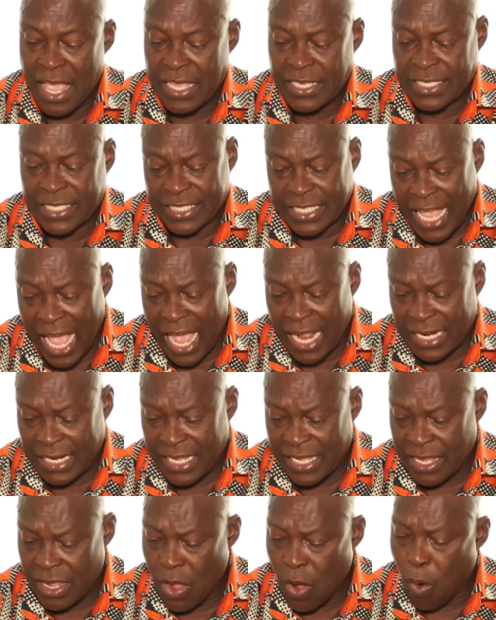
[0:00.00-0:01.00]

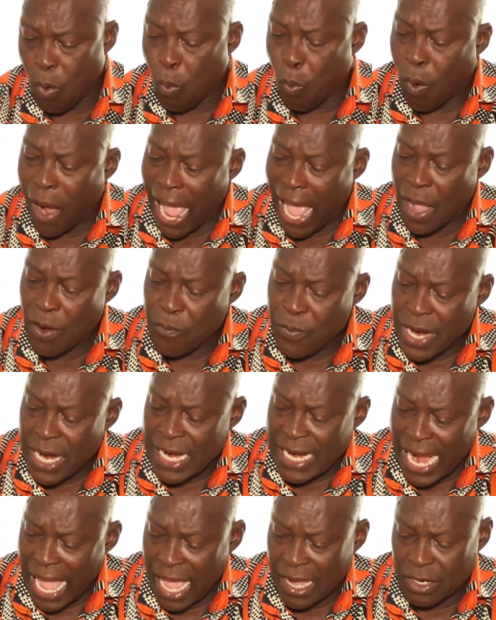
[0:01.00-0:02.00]
sadly, while we
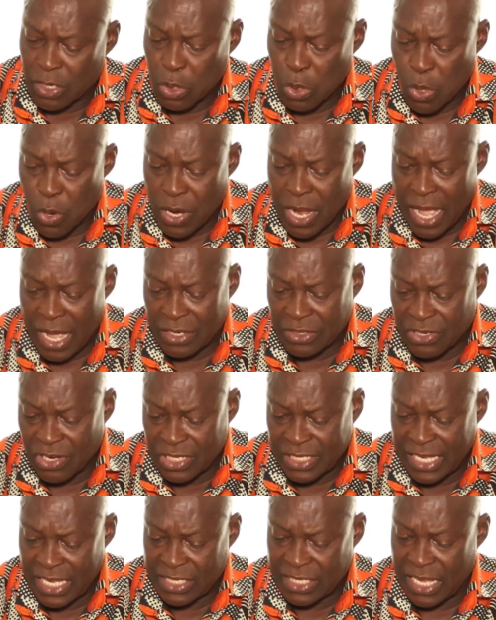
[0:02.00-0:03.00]
lack local
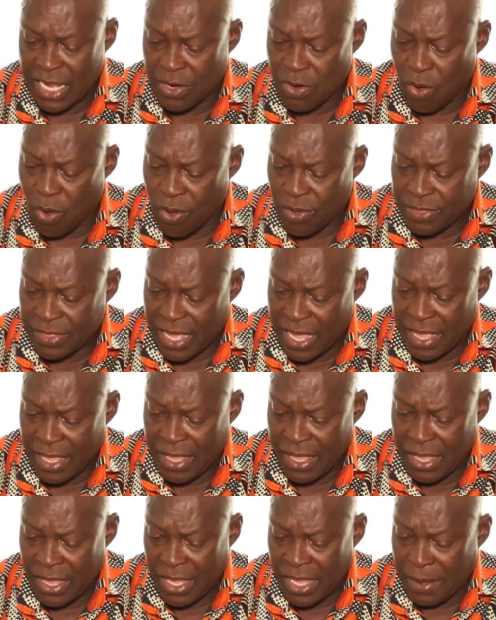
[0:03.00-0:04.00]
doctors and other